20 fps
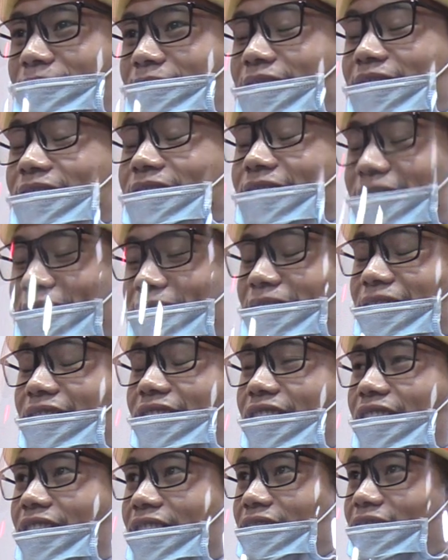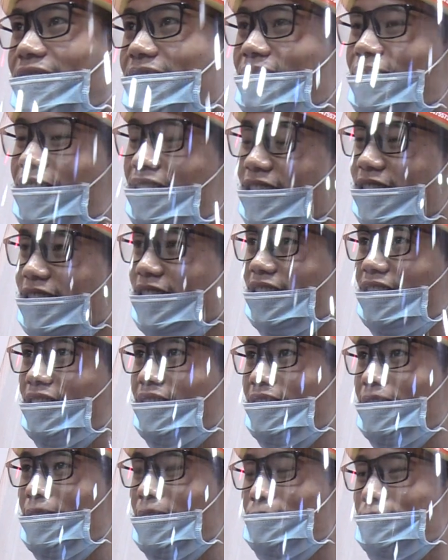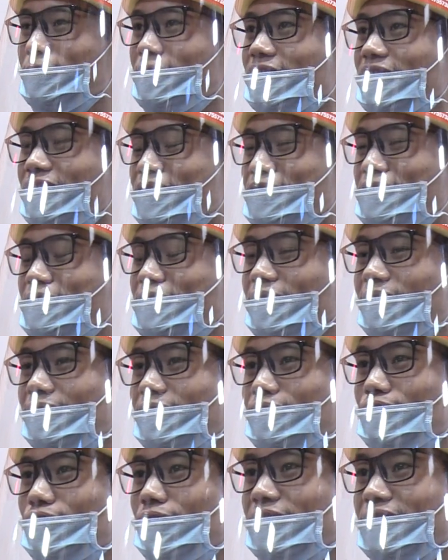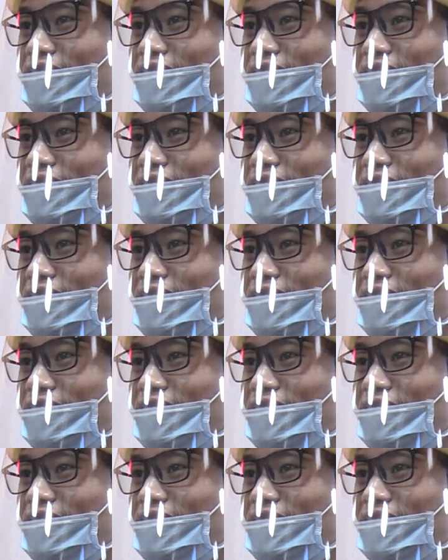Yes, sir. I would list John